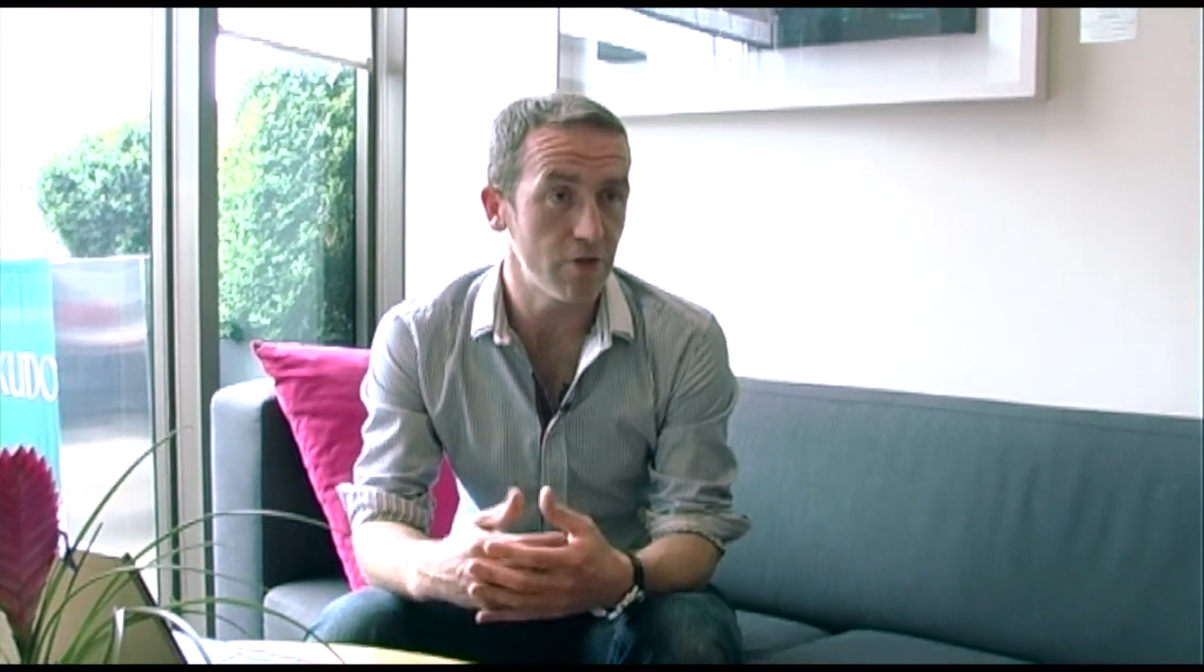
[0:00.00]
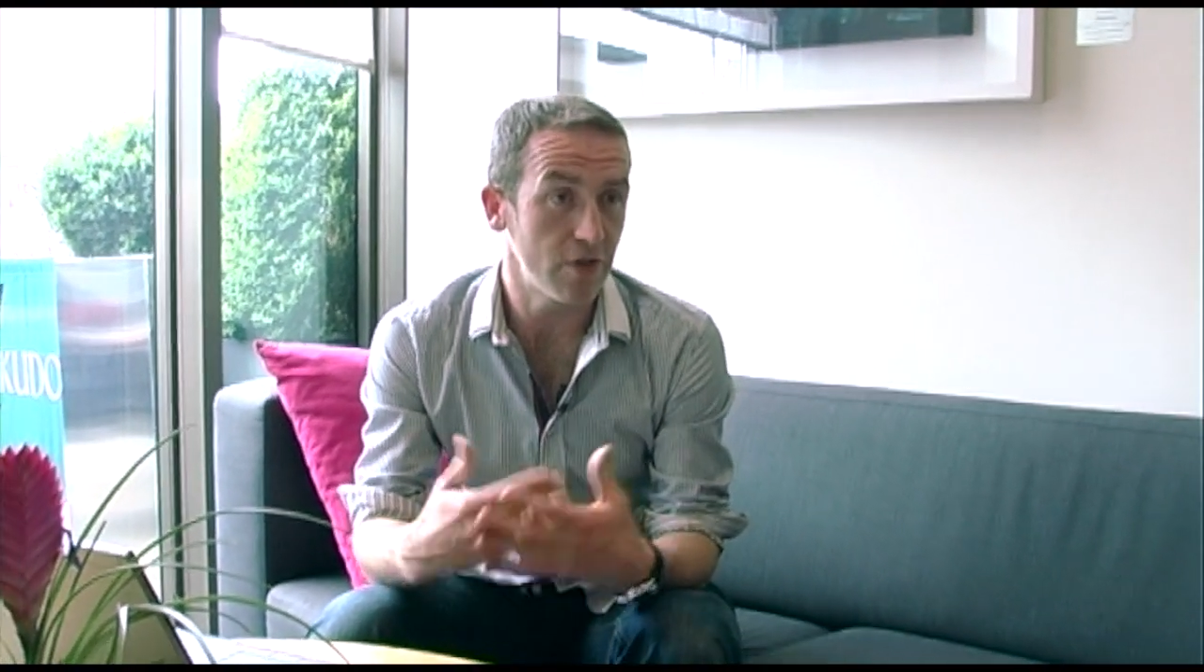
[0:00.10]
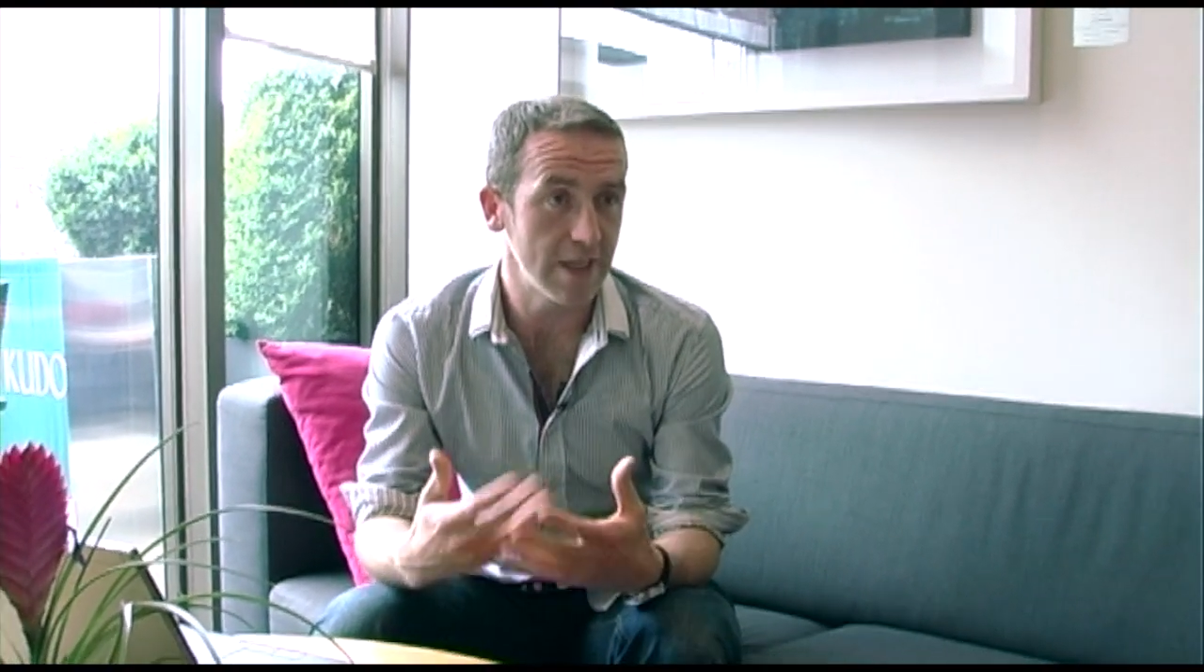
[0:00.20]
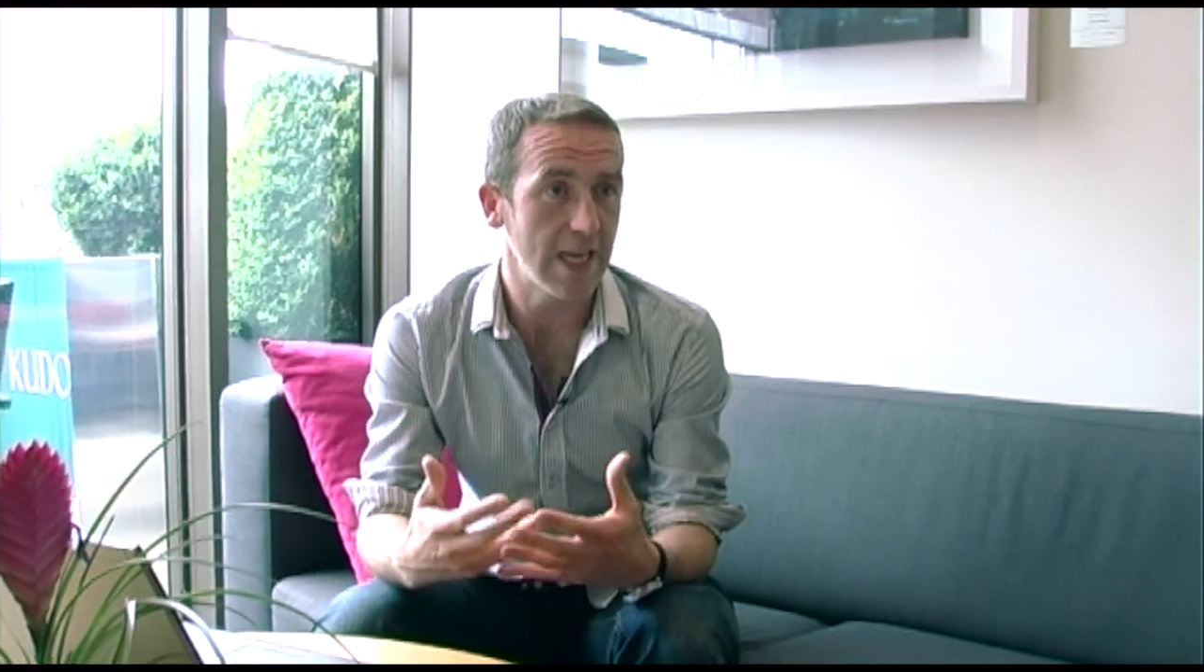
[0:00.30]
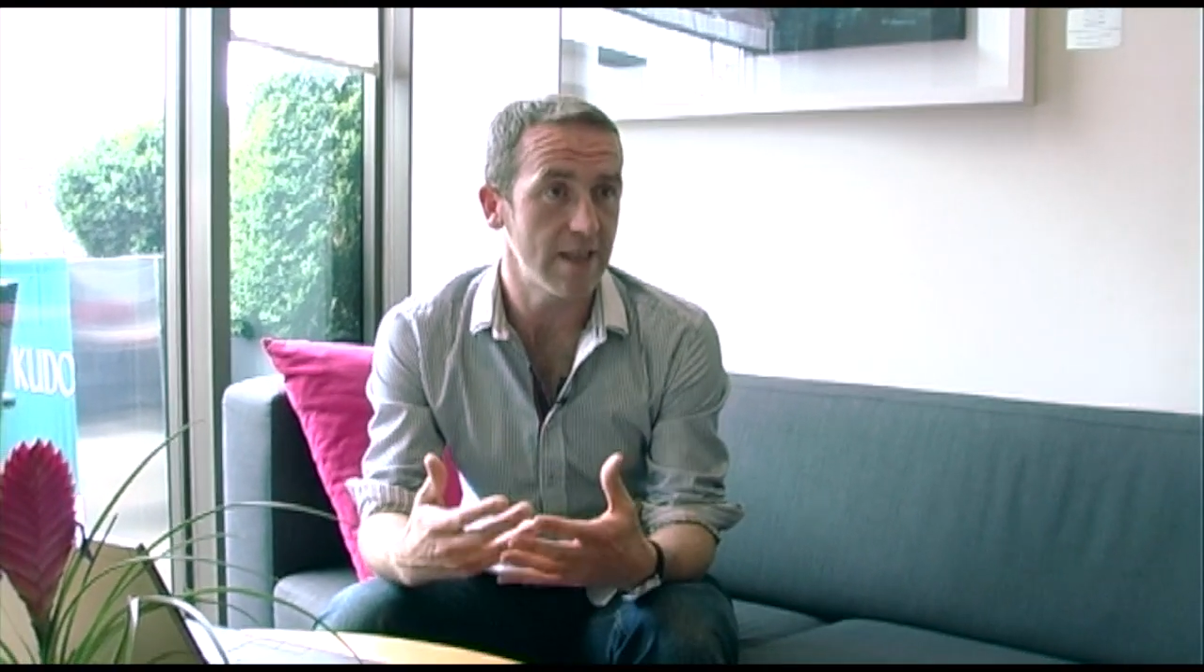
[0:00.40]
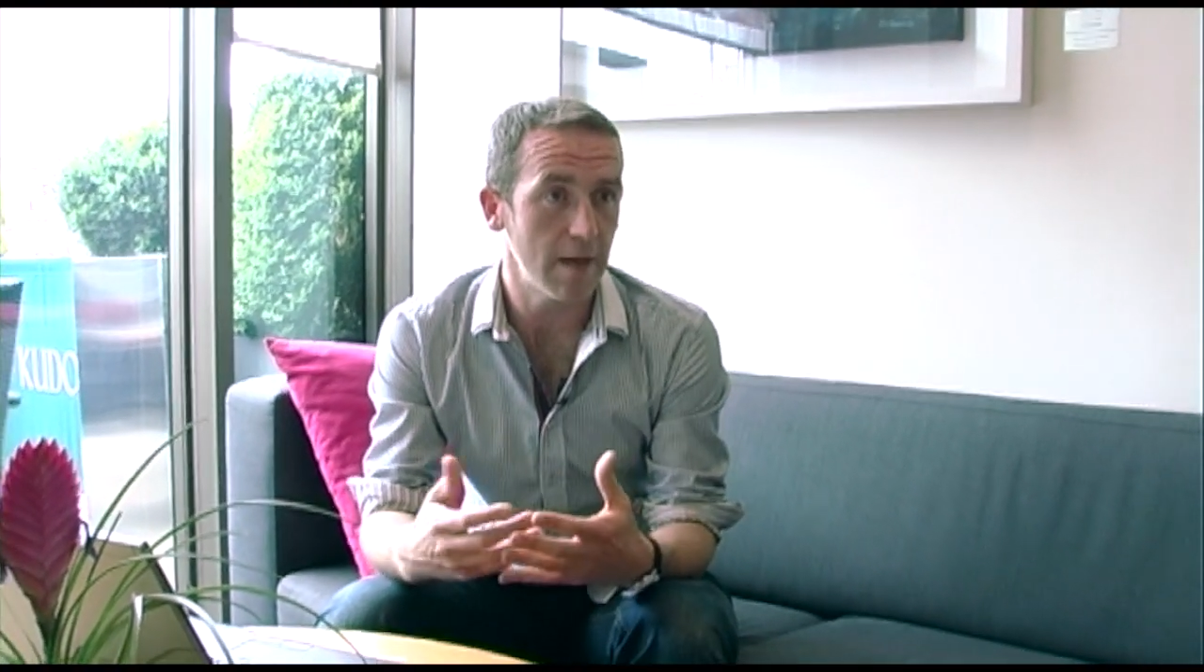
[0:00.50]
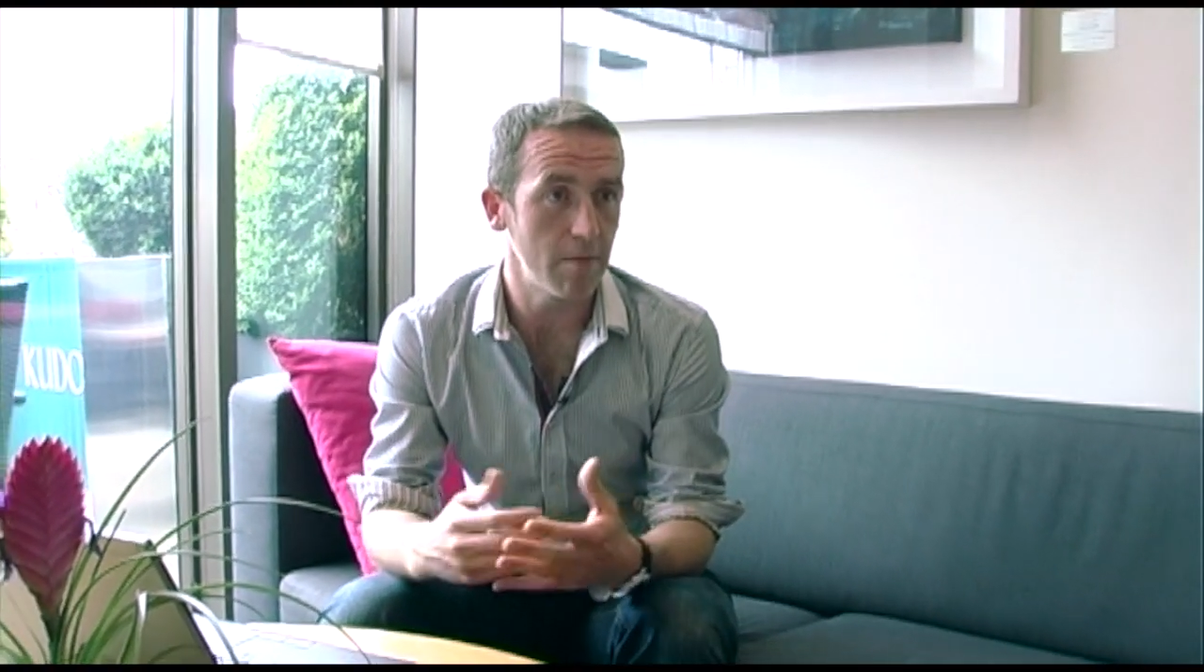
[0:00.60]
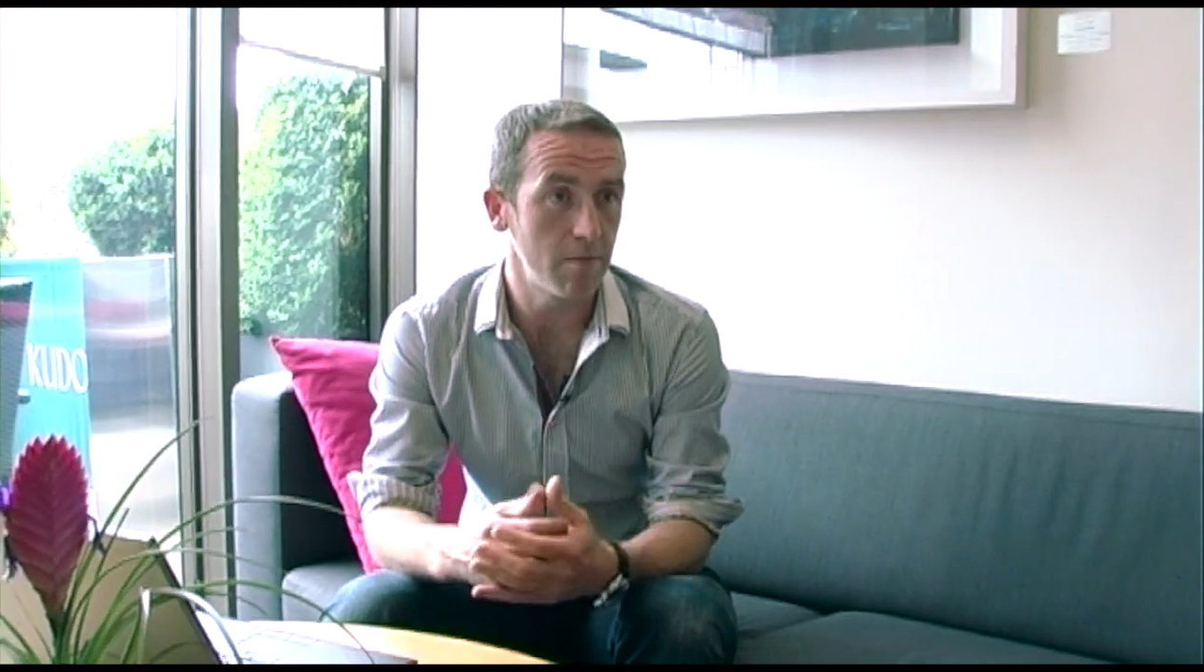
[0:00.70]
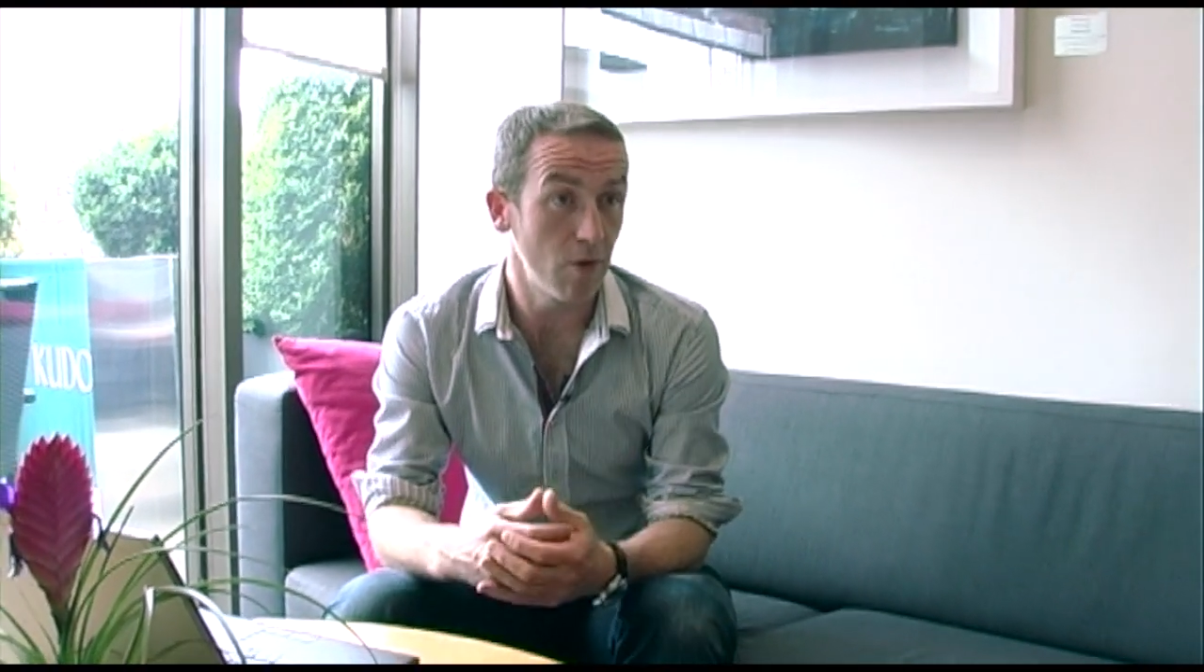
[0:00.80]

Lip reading: to try and get them